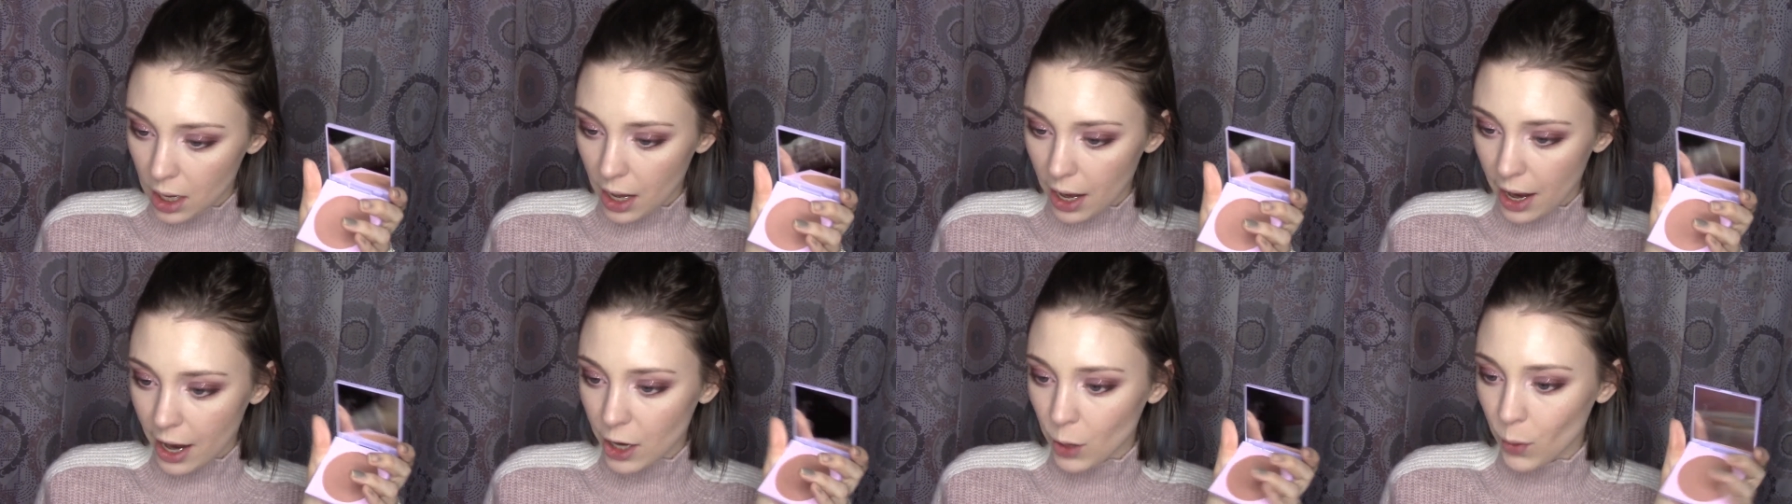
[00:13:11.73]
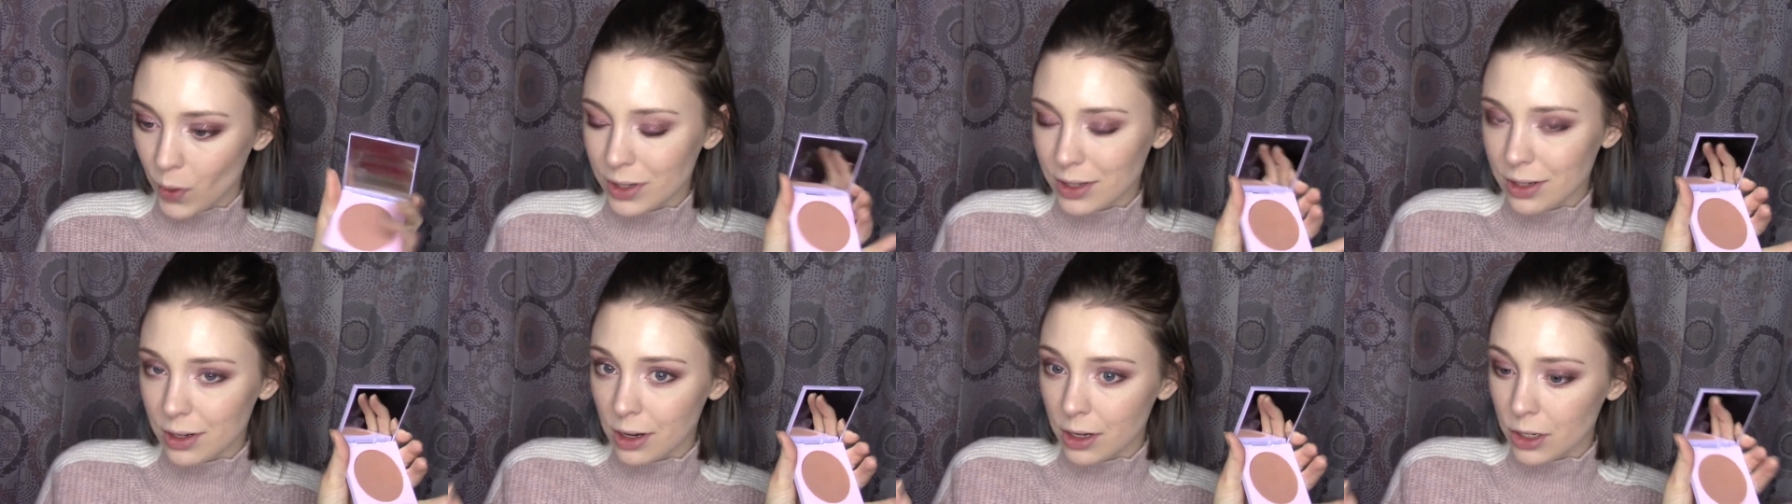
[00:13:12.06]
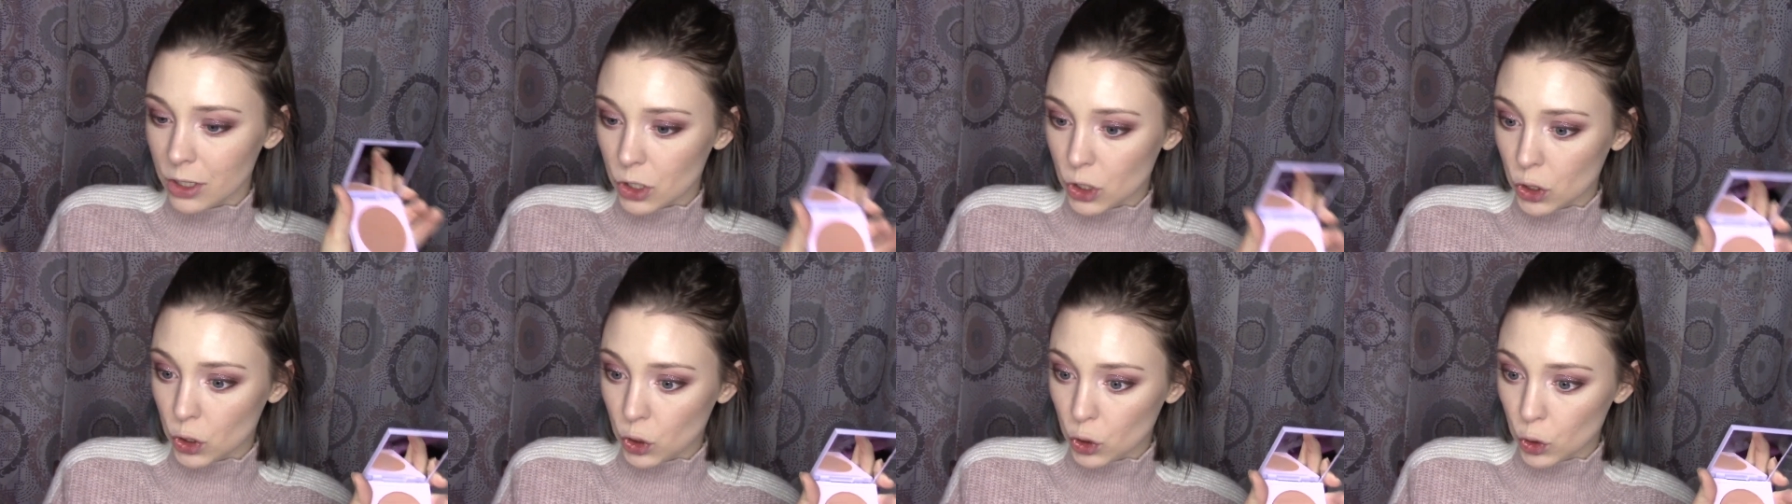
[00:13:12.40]
I know it's not
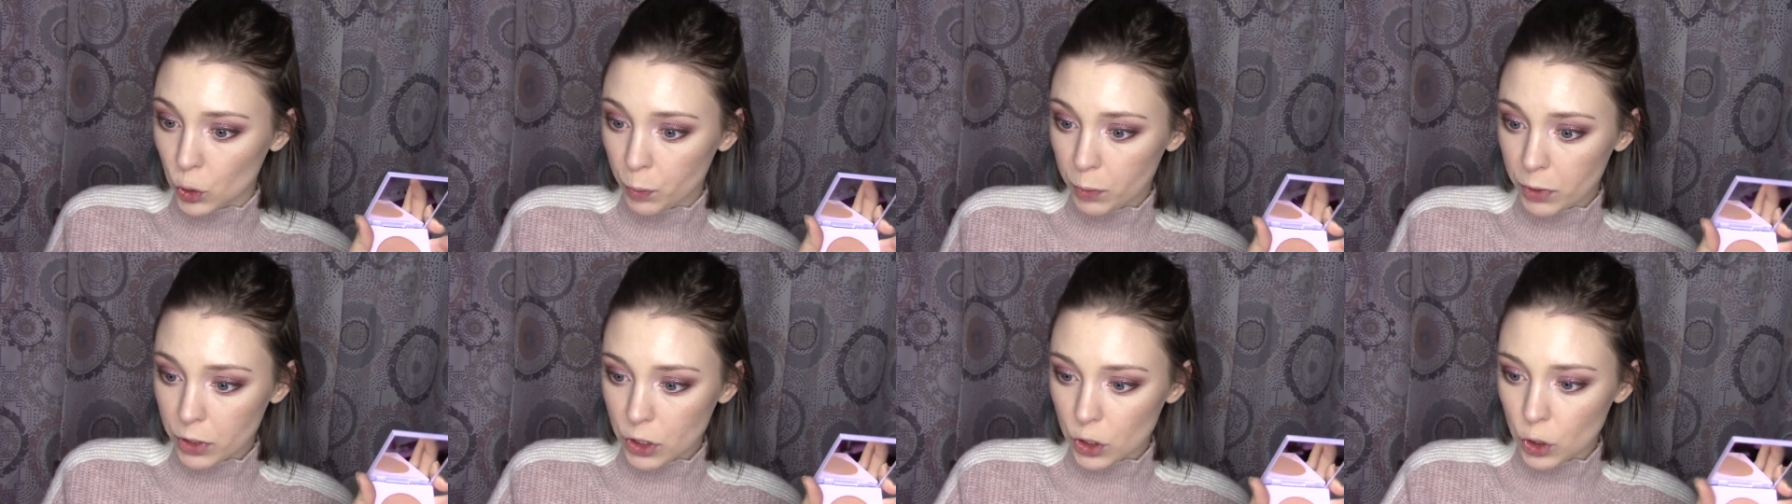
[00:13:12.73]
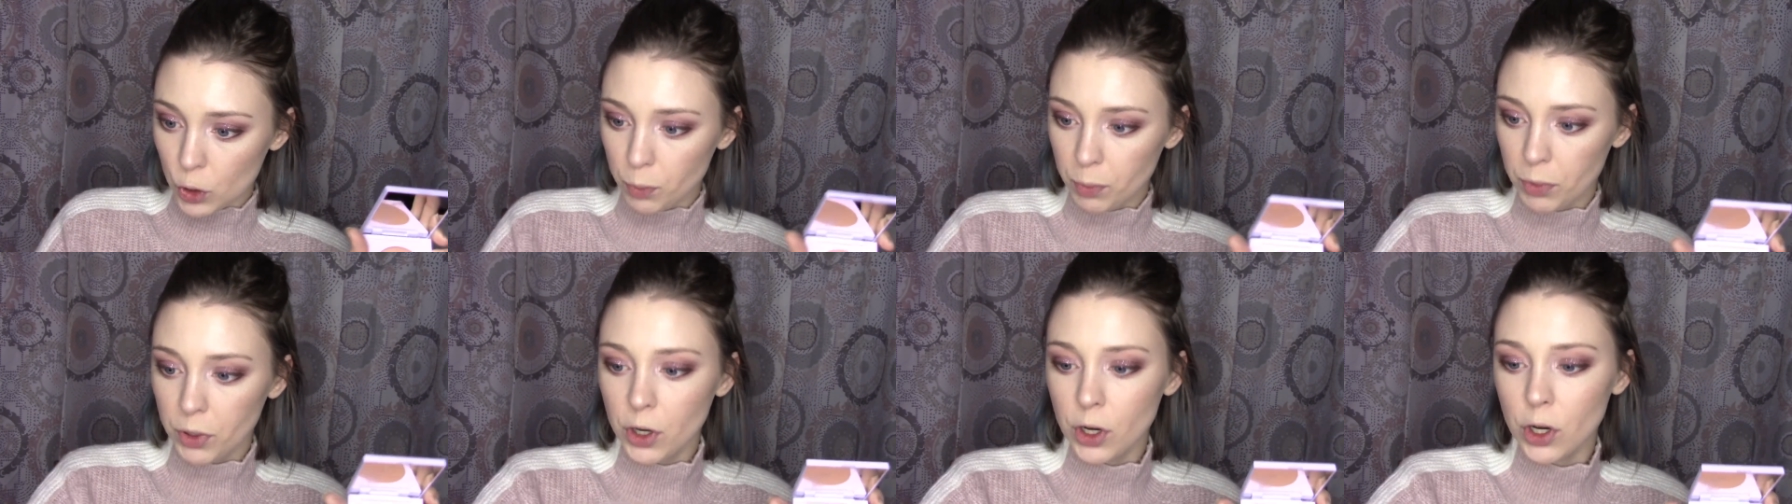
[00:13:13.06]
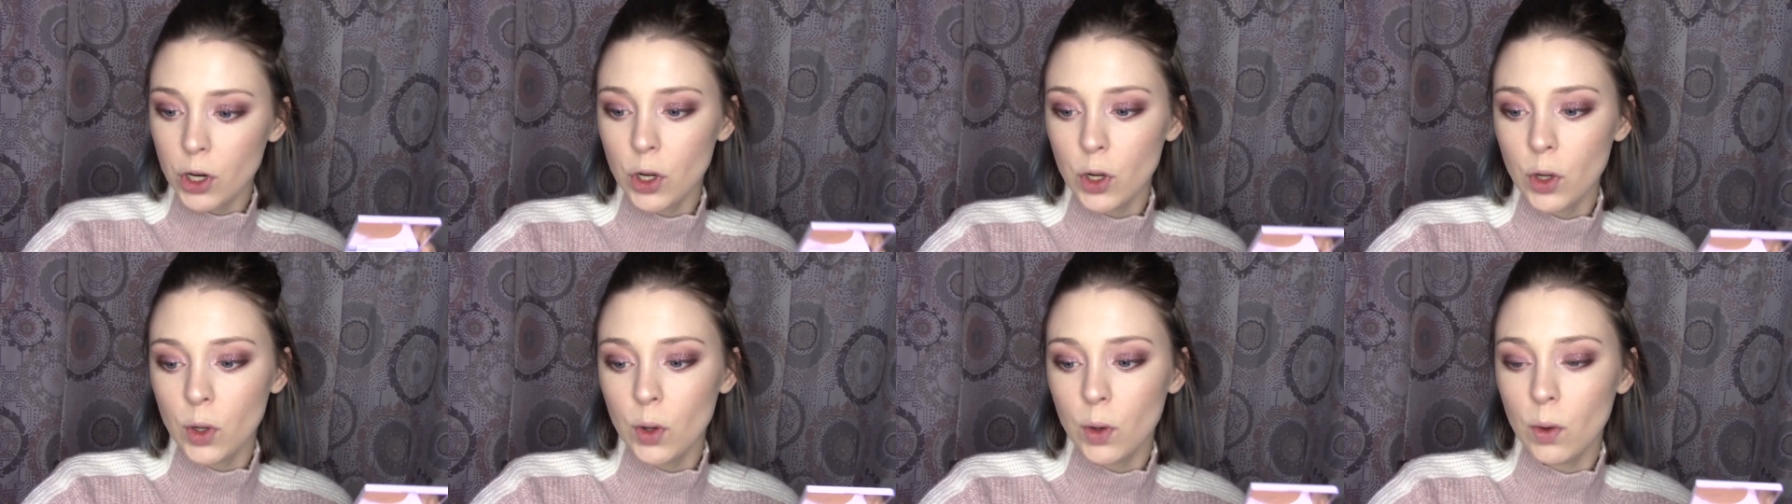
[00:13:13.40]
super
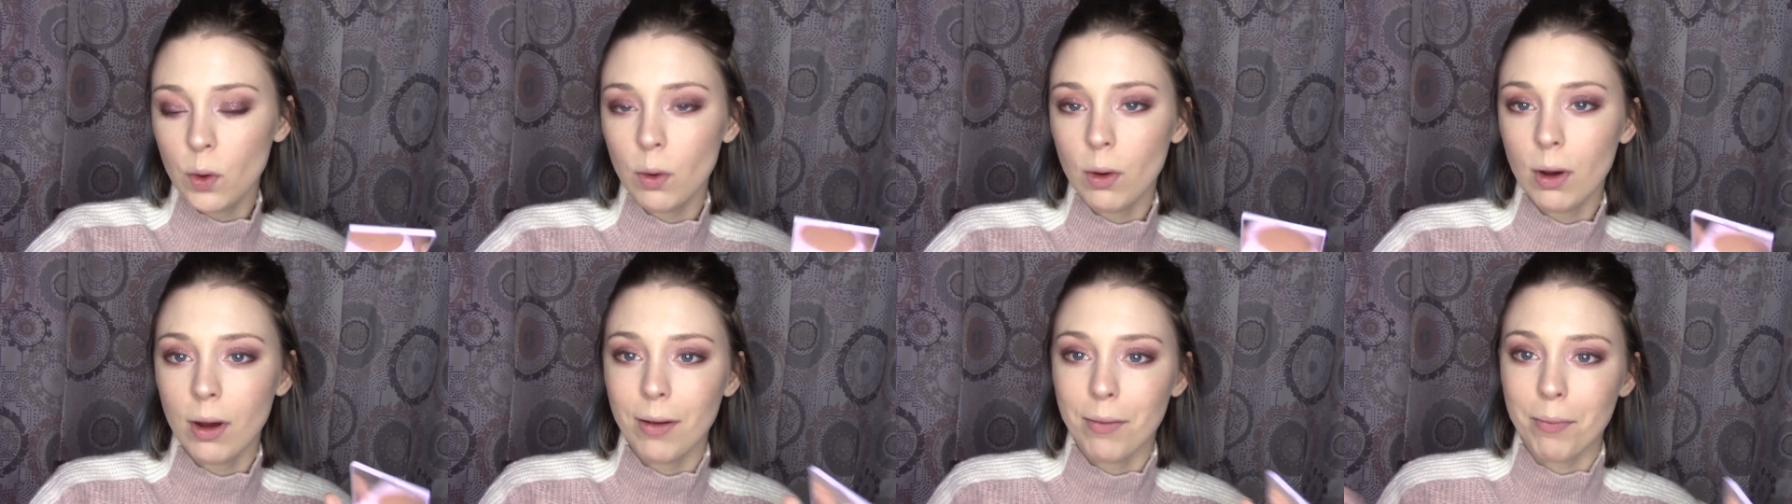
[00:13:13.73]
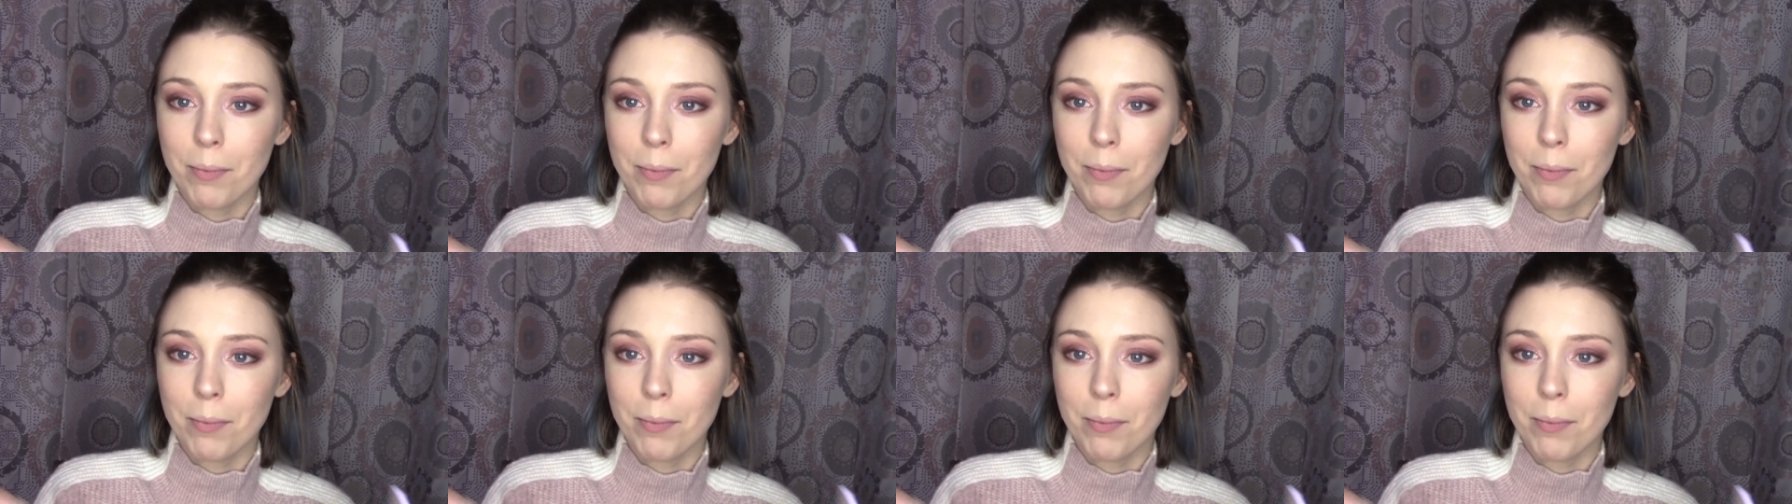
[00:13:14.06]
new,